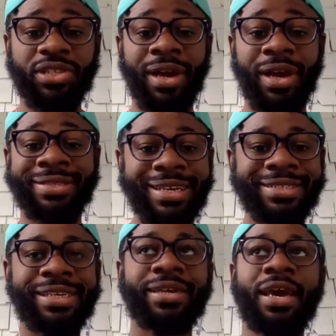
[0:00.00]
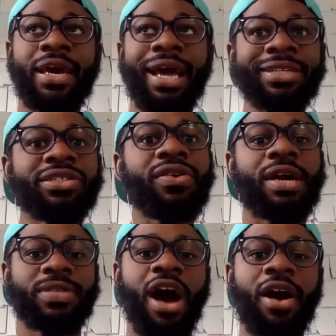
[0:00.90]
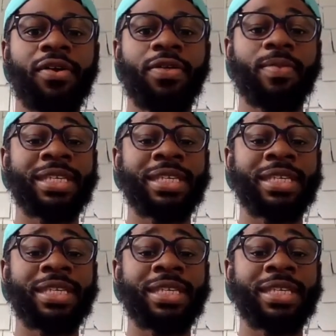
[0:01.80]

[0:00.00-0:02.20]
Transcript: So Instagram's algorithm